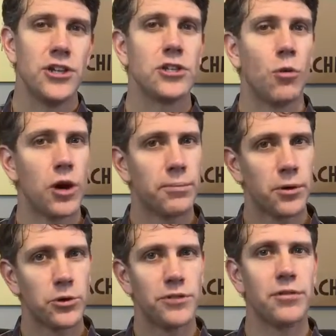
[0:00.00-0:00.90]
So you want to
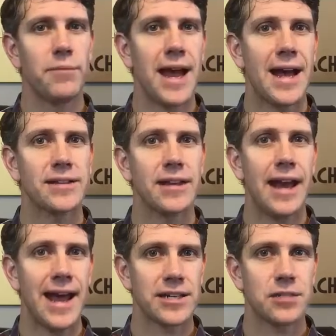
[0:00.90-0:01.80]
approach it from that
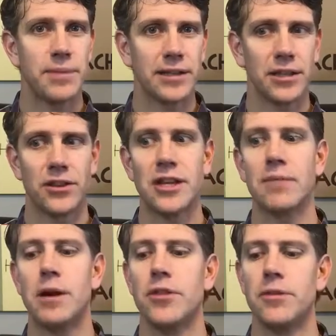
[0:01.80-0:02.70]
aspect and think
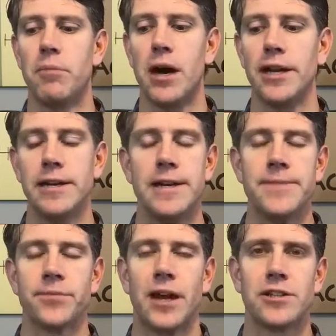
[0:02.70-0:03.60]
about the body.
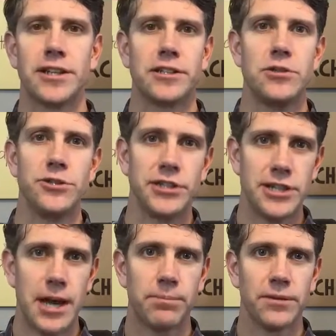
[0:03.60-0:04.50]
I just like to use the
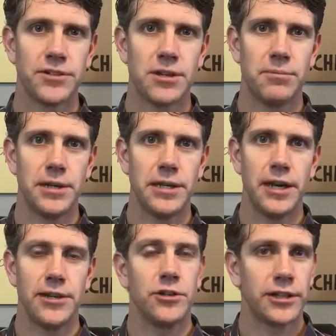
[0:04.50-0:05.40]
example of somebody,
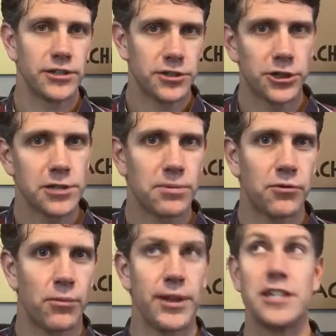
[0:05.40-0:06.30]
like a circus
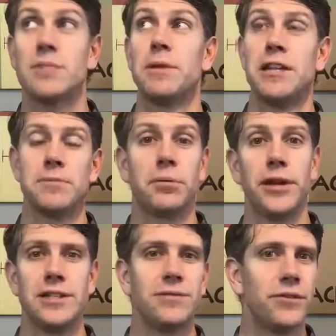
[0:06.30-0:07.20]
performer that's spinning the
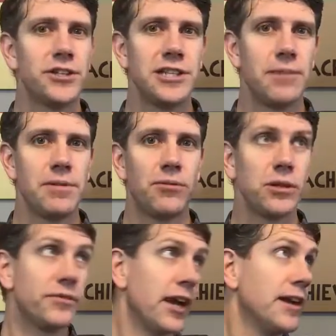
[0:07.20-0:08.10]
plates. Have you ever seen that before?
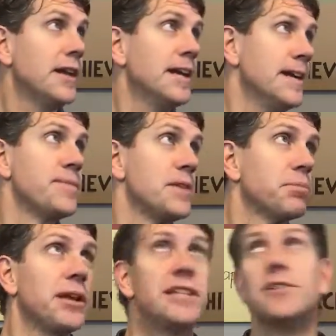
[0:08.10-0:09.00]
They've got
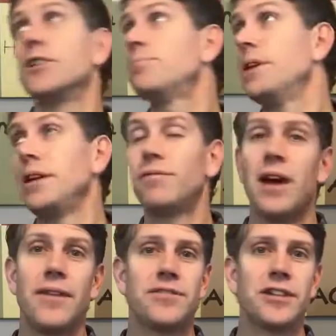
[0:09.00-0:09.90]
plates and they're spinning
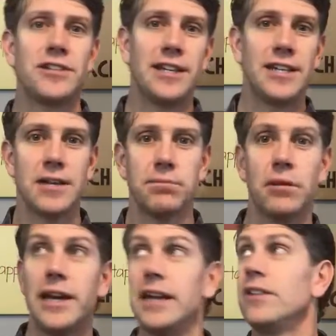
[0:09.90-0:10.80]
5, 6, 8, 10
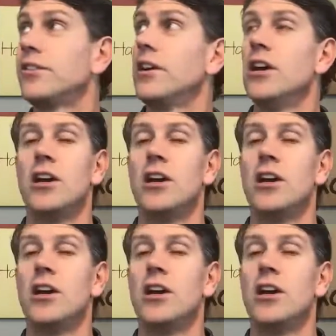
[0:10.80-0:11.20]
plates.